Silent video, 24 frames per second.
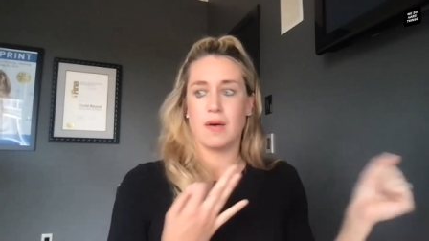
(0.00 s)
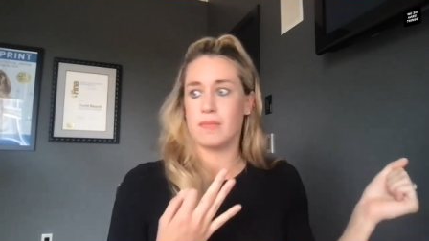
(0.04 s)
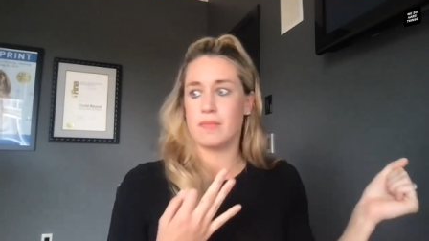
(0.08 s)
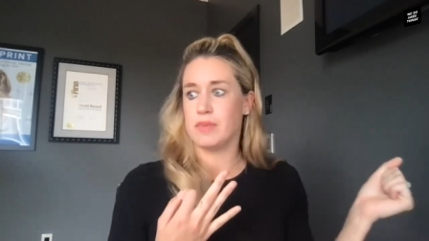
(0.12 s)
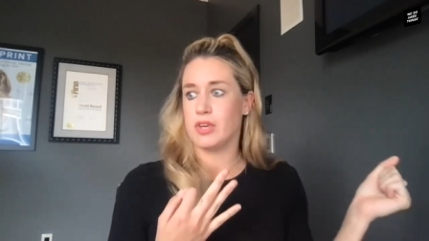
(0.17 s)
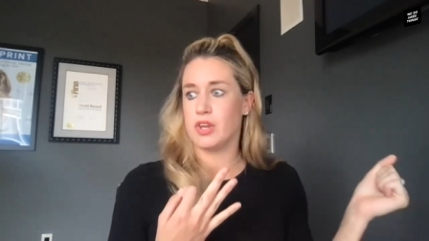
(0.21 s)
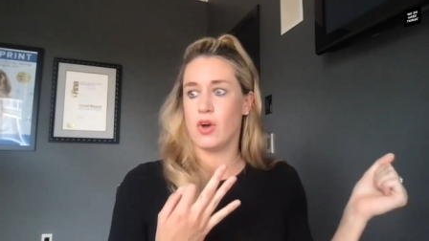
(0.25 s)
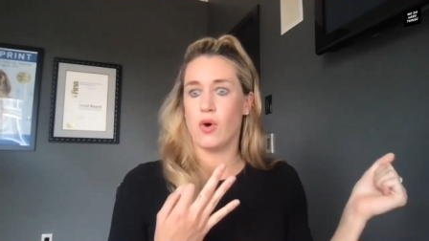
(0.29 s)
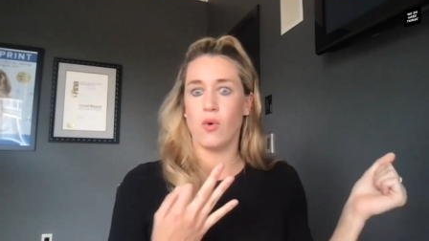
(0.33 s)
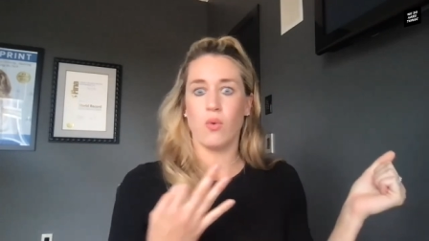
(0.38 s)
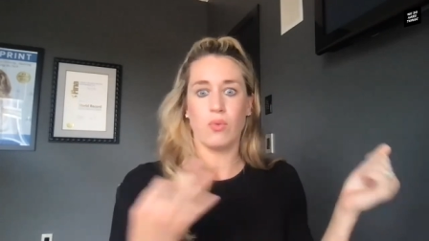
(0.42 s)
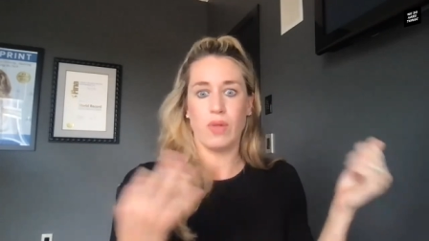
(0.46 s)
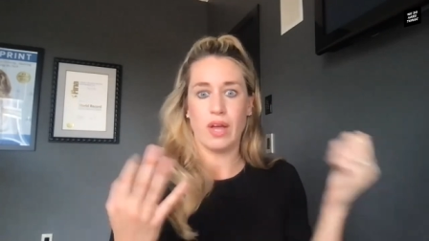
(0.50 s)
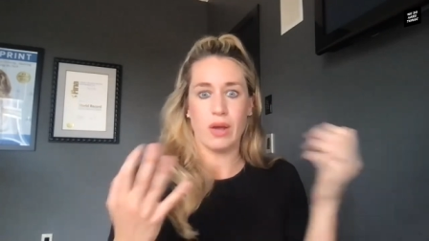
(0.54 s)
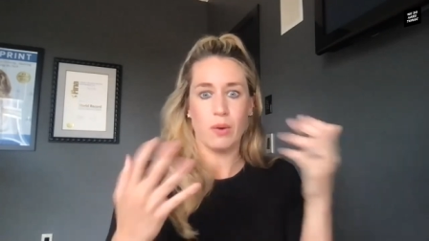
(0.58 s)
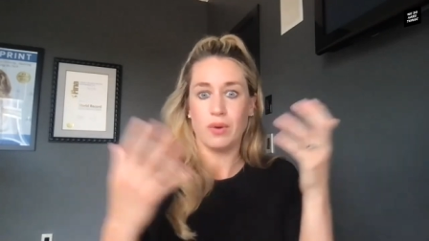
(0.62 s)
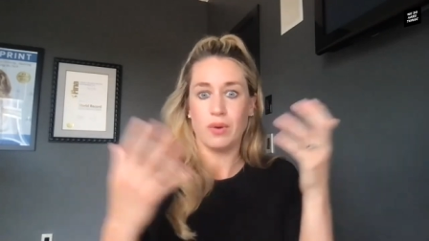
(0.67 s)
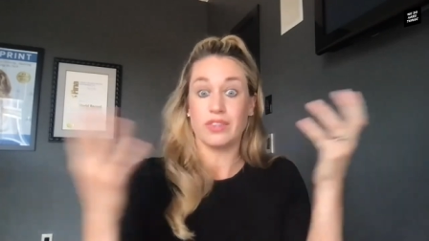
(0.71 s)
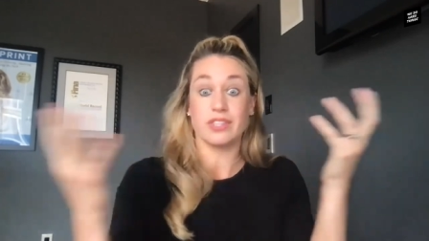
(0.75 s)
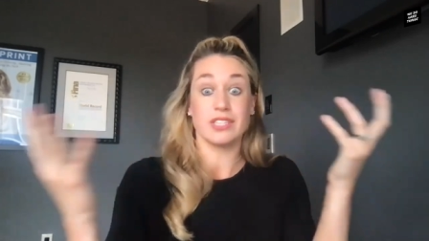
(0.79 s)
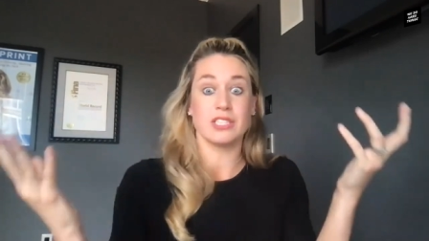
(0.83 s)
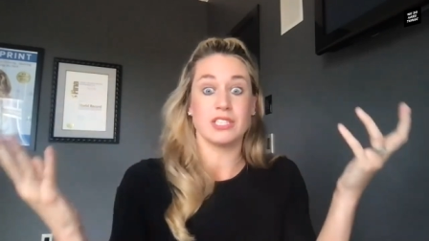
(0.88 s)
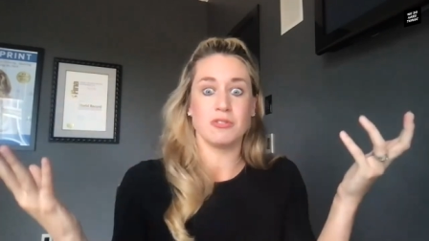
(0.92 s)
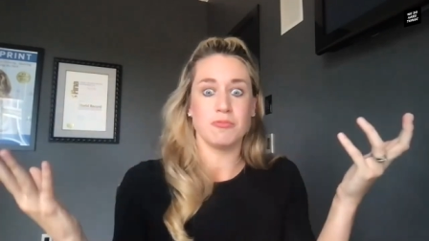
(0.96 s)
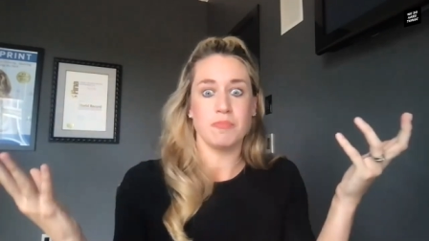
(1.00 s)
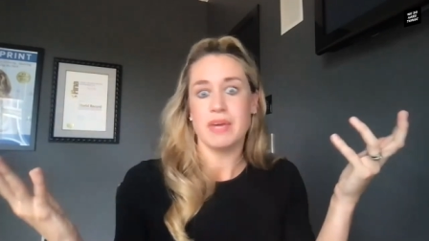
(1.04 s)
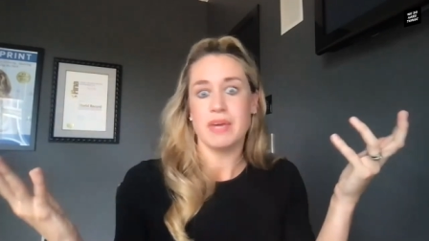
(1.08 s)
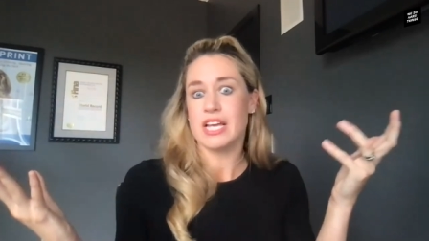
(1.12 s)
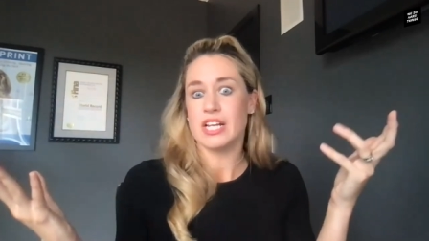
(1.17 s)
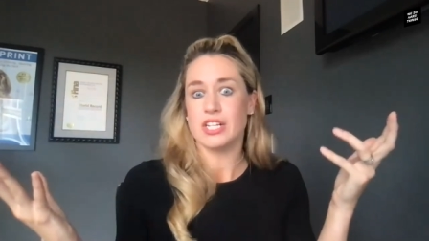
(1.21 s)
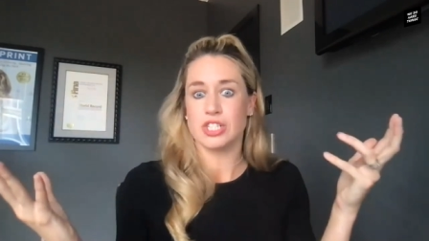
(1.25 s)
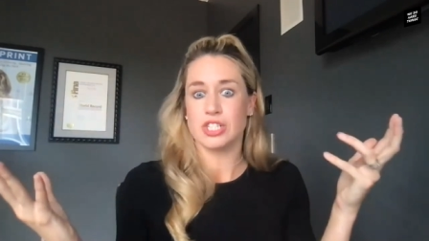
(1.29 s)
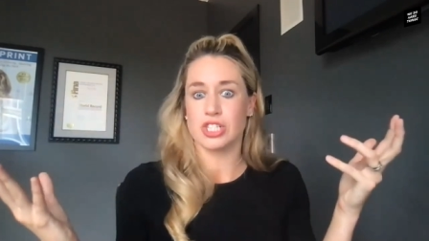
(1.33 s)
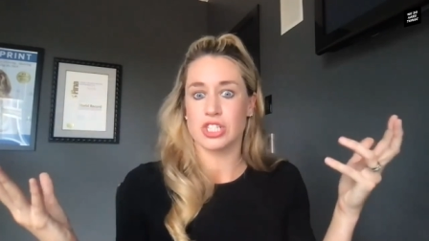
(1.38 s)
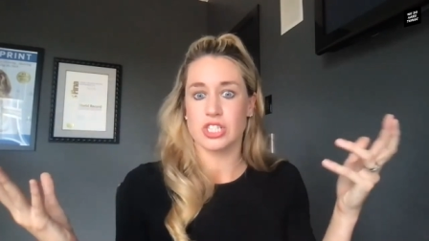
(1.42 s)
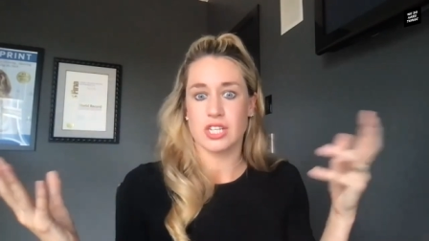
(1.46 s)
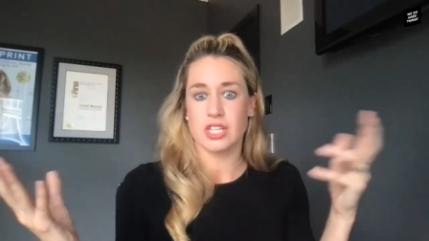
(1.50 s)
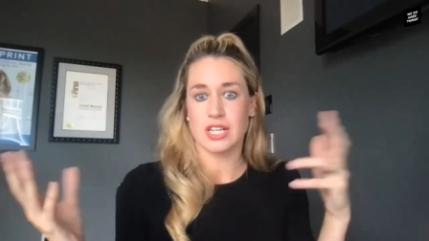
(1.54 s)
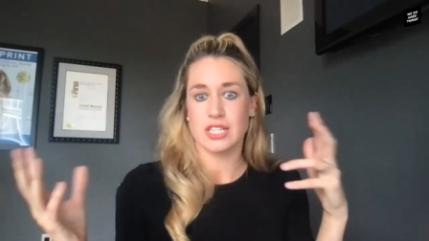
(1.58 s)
um, you know, like with the speech,